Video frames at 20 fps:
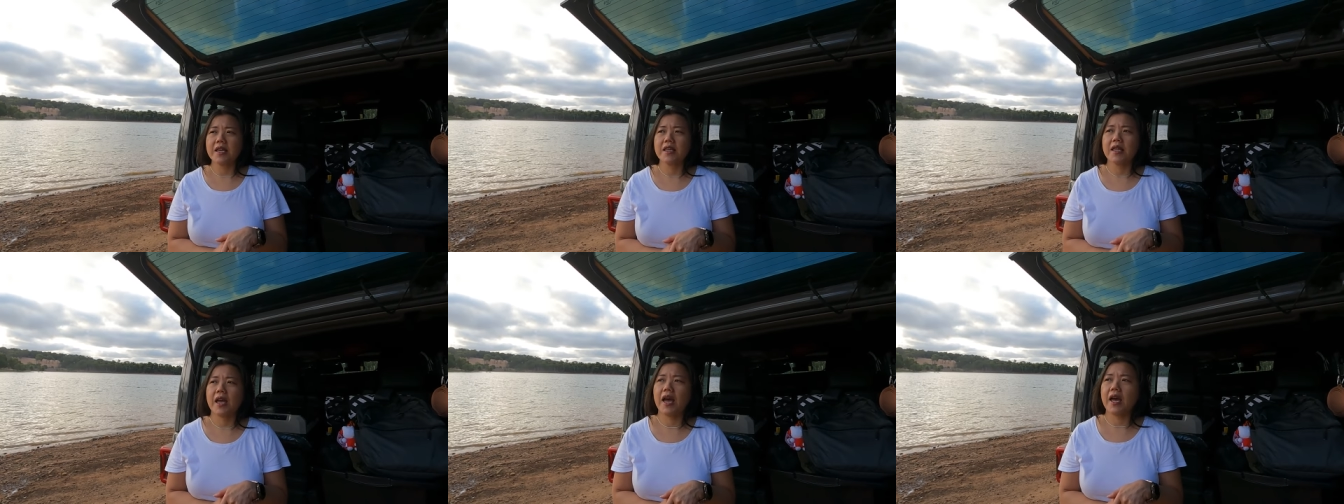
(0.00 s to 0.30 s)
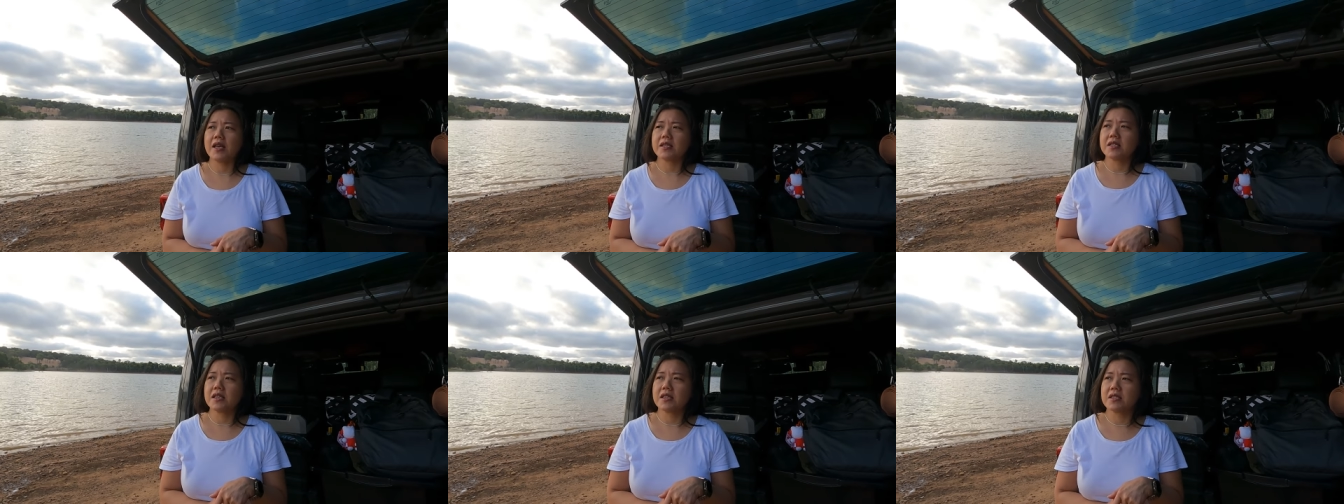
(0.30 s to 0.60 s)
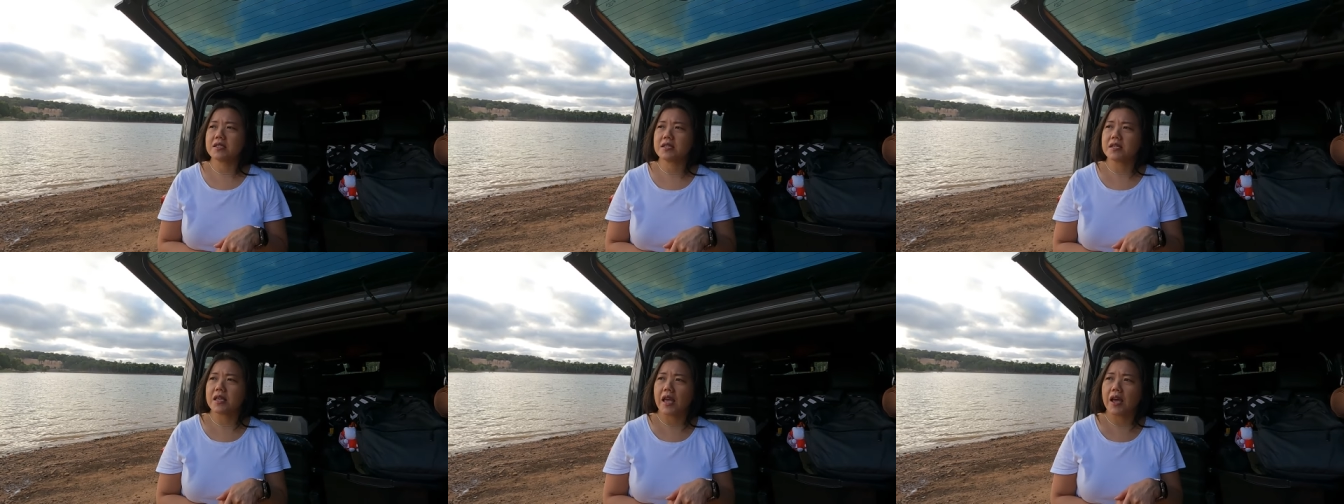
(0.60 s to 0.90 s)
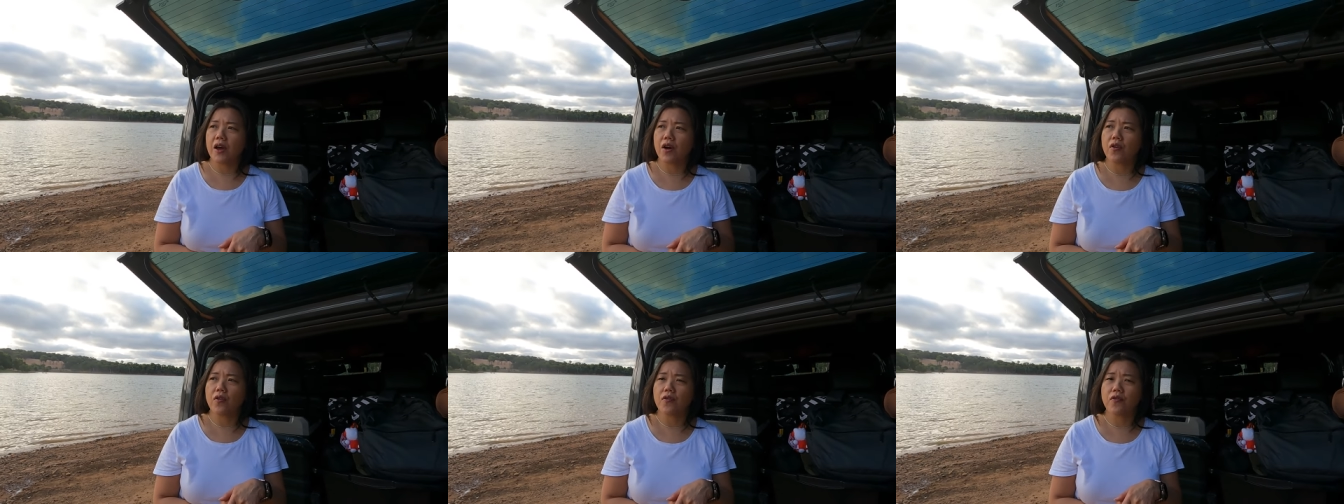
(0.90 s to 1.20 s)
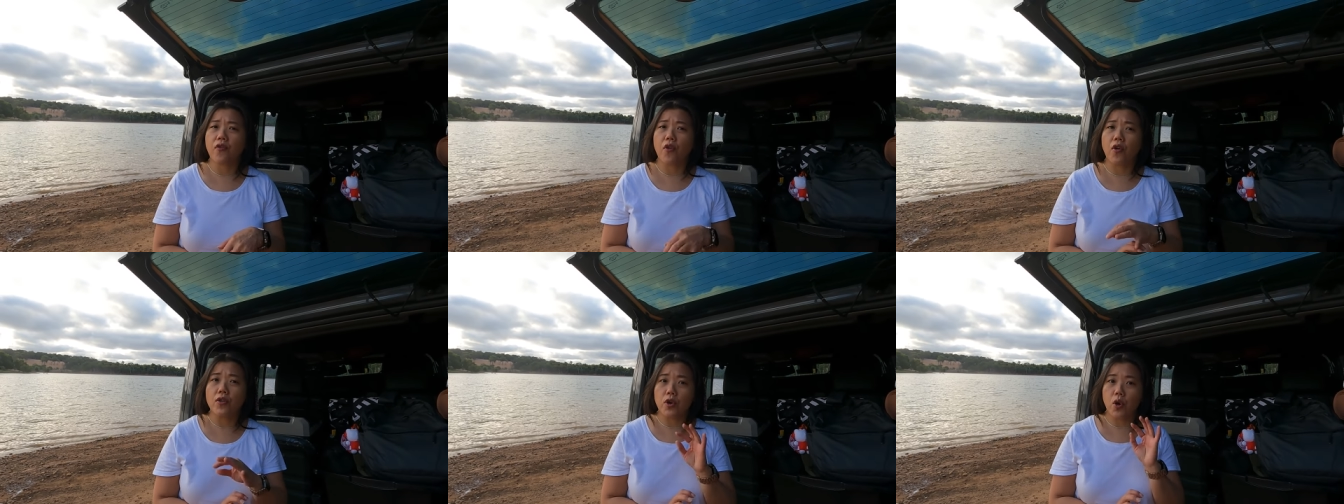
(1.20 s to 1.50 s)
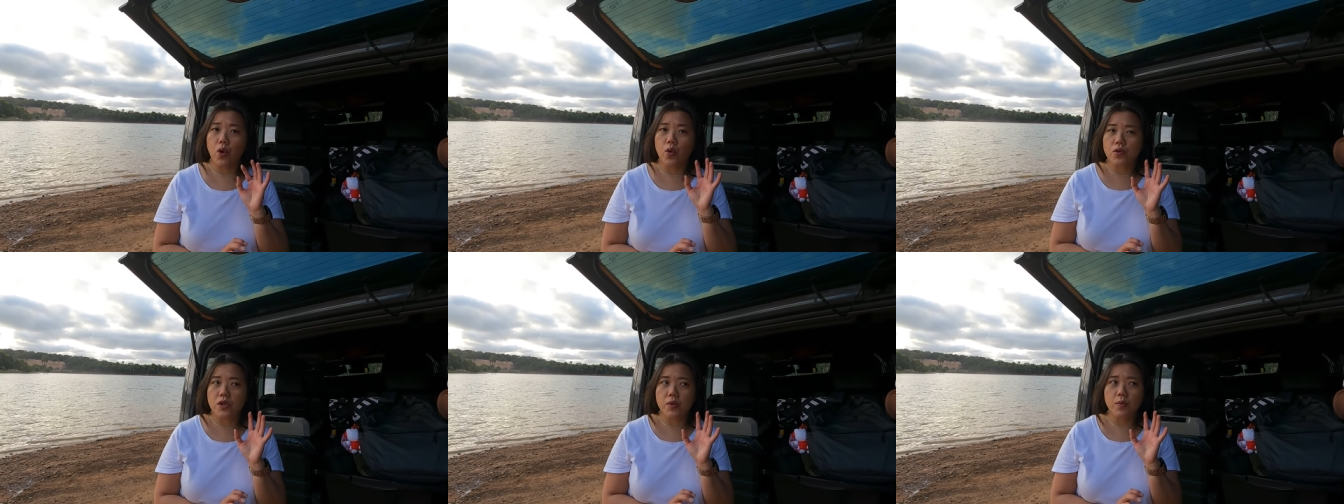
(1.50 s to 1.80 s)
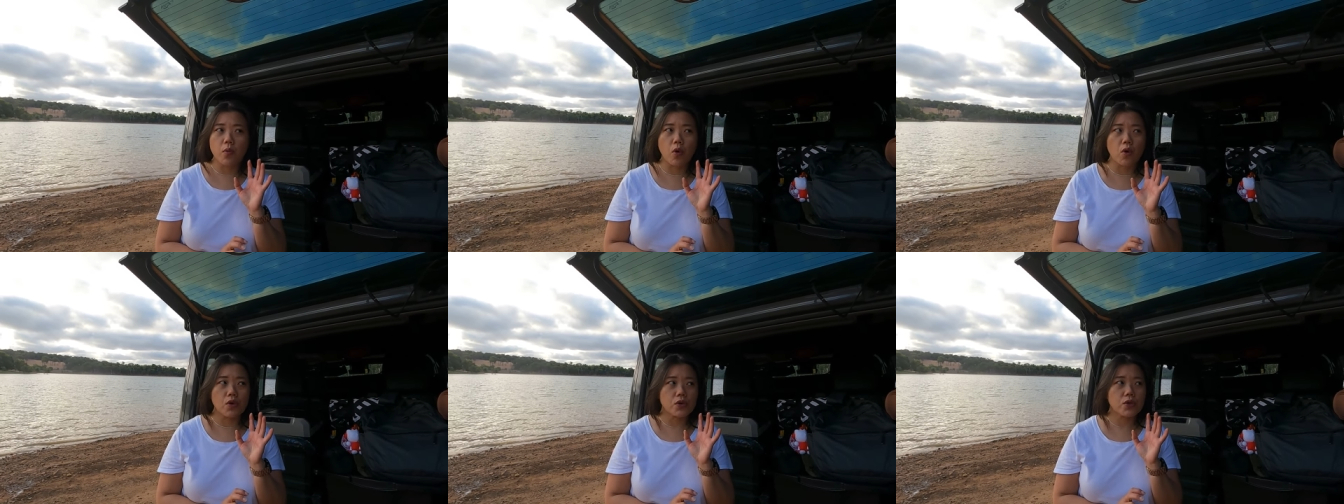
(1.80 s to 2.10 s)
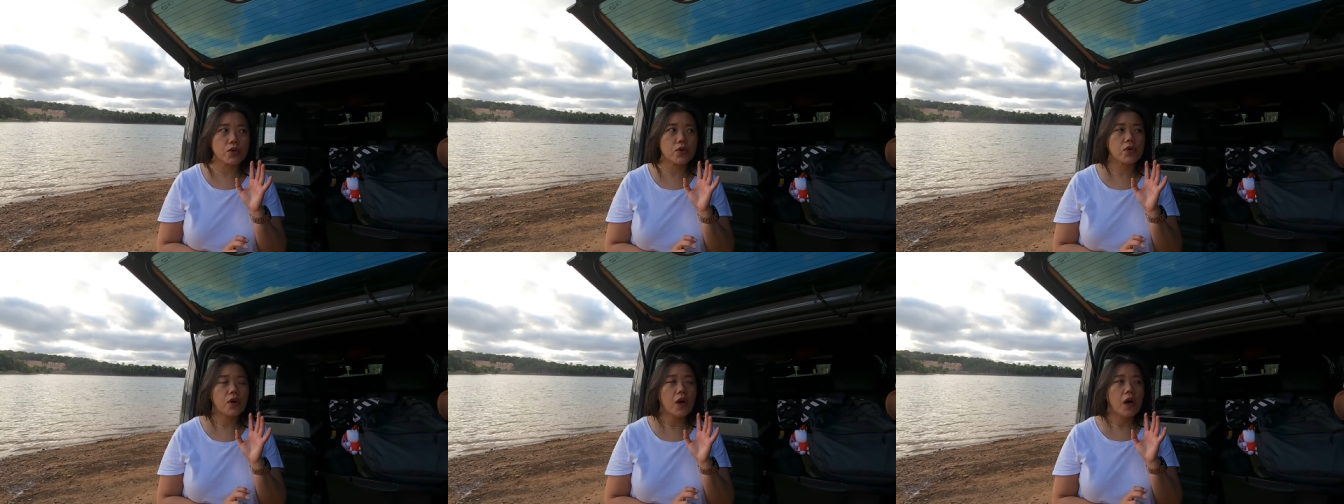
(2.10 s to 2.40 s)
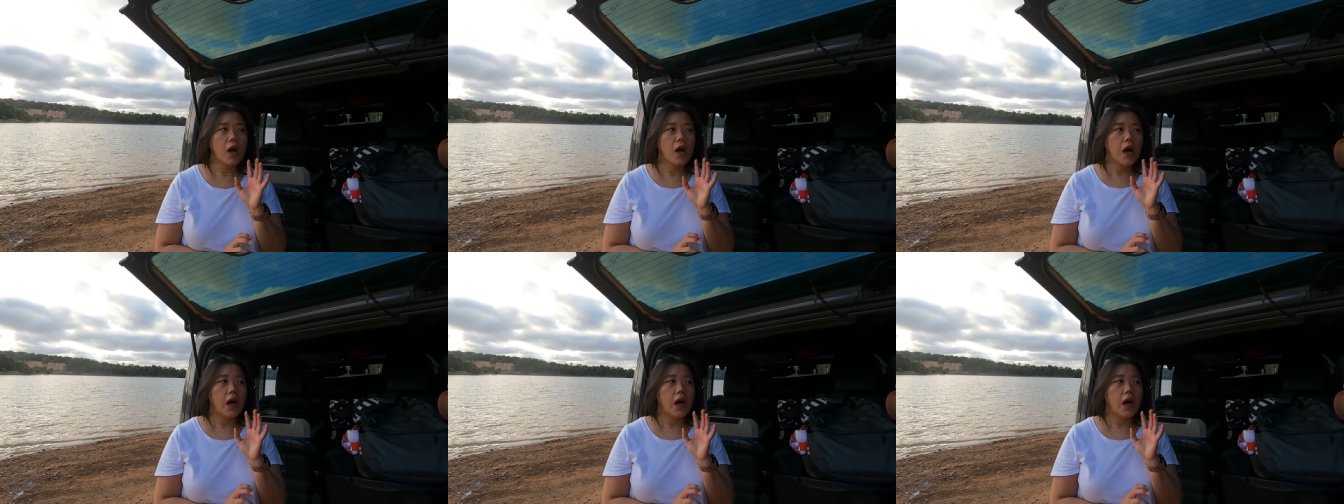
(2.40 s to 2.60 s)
it has a sale for the older model,